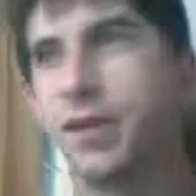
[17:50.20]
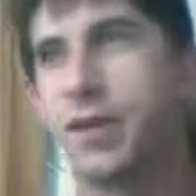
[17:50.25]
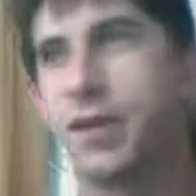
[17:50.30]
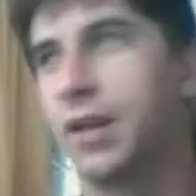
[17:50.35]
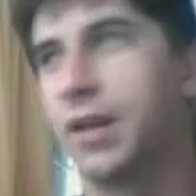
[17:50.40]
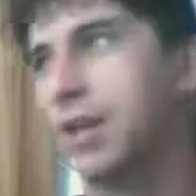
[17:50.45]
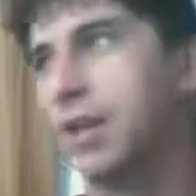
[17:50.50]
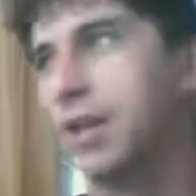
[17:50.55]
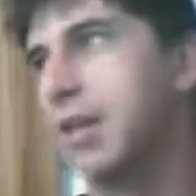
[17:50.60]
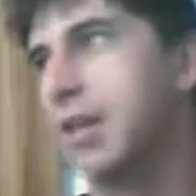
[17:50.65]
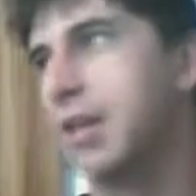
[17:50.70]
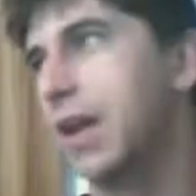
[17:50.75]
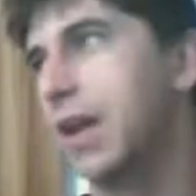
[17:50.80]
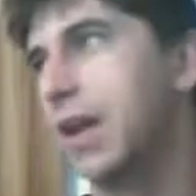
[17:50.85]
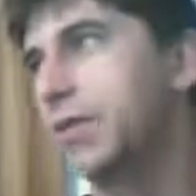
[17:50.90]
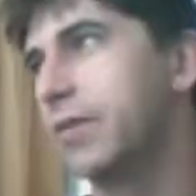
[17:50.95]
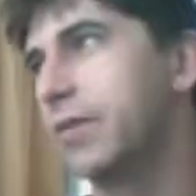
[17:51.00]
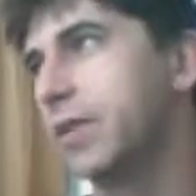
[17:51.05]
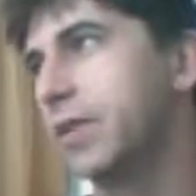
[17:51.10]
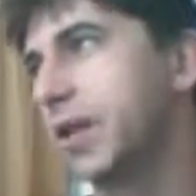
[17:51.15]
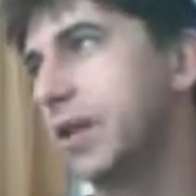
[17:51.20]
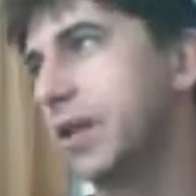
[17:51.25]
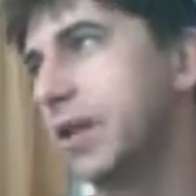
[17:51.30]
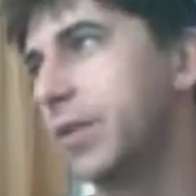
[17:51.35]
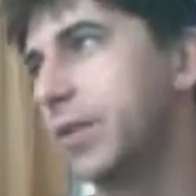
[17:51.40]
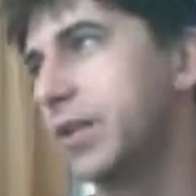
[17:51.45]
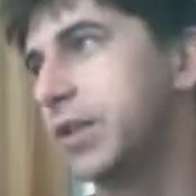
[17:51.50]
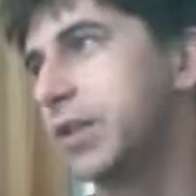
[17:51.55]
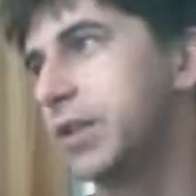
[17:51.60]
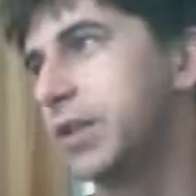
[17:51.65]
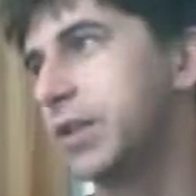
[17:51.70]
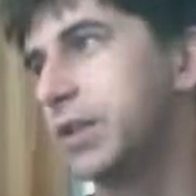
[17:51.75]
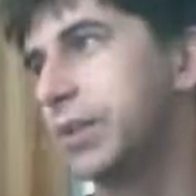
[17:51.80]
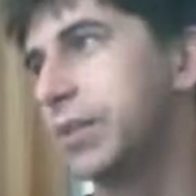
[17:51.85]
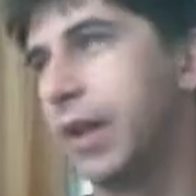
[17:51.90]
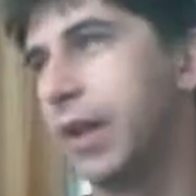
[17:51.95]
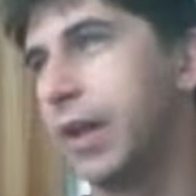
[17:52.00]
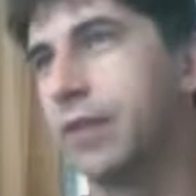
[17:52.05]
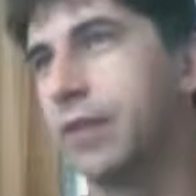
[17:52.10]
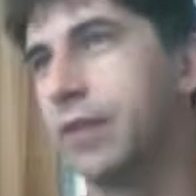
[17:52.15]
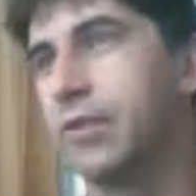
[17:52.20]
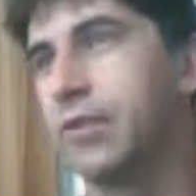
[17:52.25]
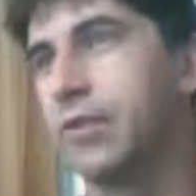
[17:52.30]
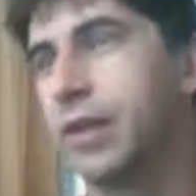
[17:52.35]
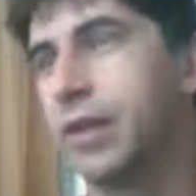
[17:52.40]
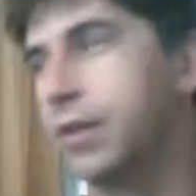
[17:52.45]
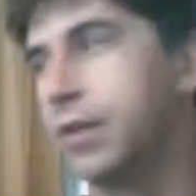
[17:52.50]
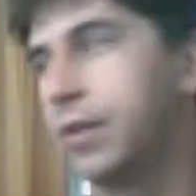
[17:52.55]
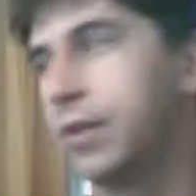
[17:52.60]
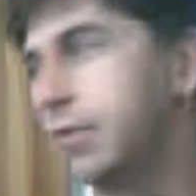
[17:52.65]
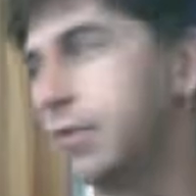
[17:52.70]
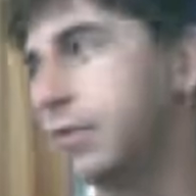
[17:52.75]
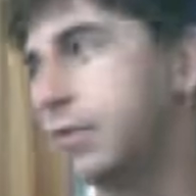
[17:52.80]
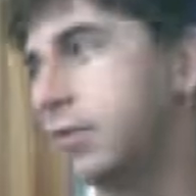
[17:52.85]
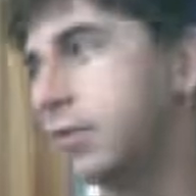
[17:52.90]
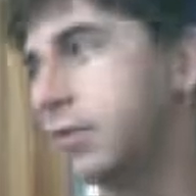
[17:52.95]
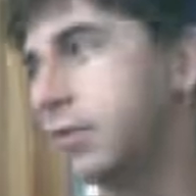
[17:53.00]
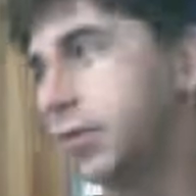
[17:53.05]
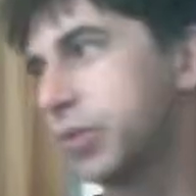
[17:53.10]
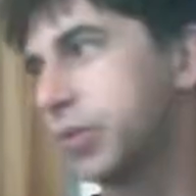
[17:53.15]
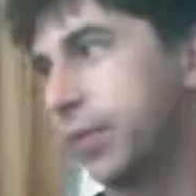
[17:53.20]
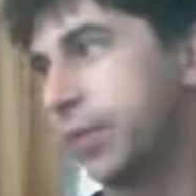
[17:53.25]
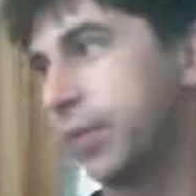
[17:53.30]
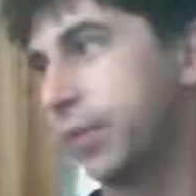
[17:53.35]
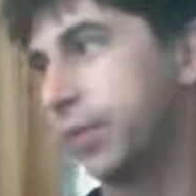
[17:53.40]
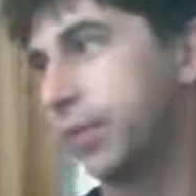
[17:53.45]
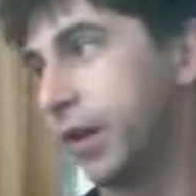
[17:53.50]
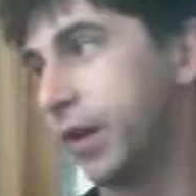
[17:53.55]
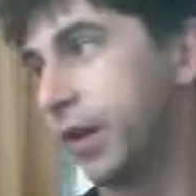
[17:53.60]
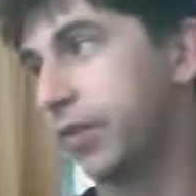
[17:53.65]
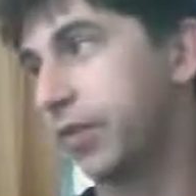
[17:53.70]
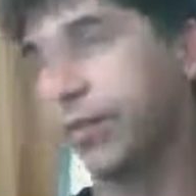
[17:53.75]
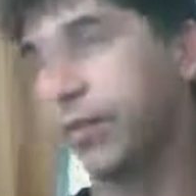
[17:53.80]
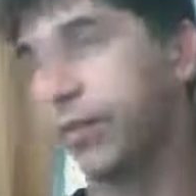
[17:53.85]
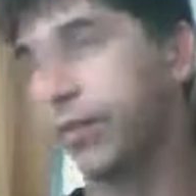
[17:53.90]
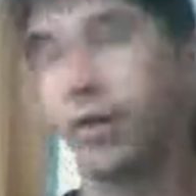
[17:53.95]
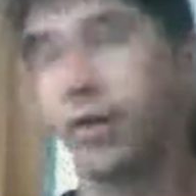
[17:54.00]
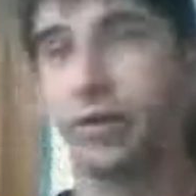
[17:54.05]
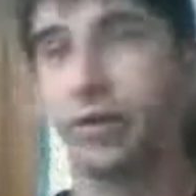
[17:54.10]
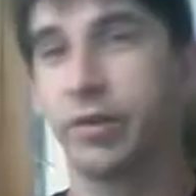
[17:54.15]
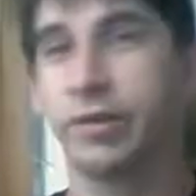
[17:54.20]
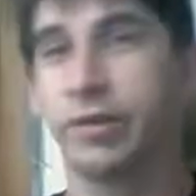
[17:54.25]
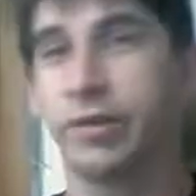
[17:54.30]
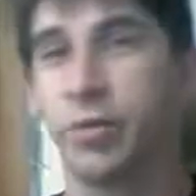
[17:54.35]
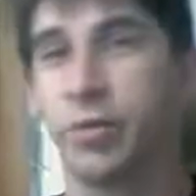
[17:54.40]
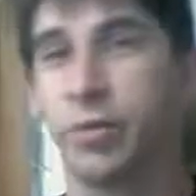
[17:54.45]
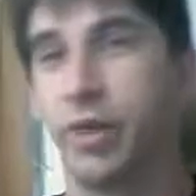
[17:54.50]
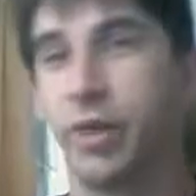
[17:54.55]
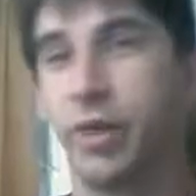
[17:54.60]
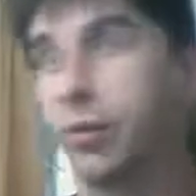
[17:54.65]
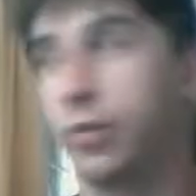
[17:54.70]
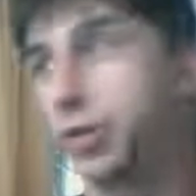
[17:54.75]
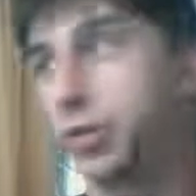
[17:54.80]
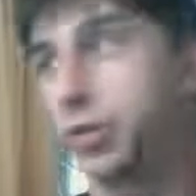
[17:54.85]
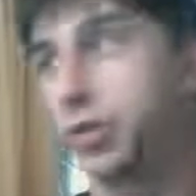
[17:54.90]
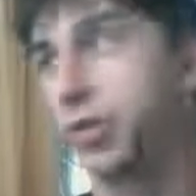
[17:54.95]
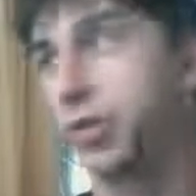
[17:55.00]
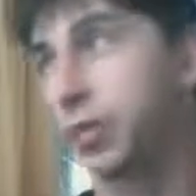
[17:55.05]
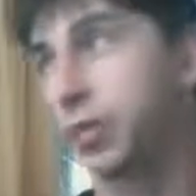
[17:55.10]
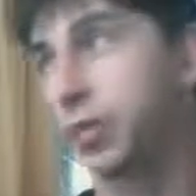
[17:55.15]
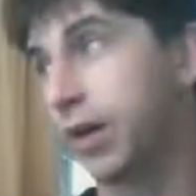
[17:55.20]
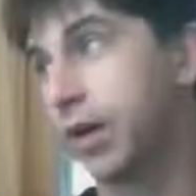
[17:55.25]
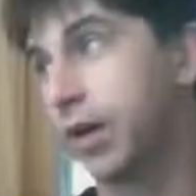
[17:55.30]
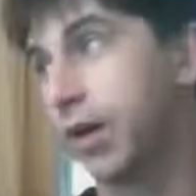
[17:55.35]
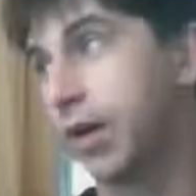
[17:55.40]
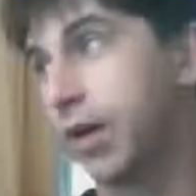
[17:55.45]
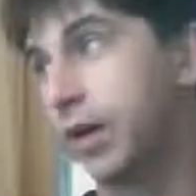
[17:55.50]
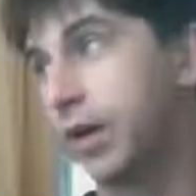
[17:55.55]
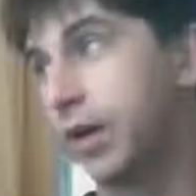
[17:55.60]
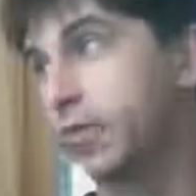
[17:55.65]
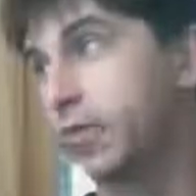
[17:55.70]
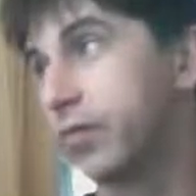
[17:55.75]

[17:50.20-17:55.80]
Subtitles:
is that every time I do that, it nukes what's on my other monitor as well, which is where I have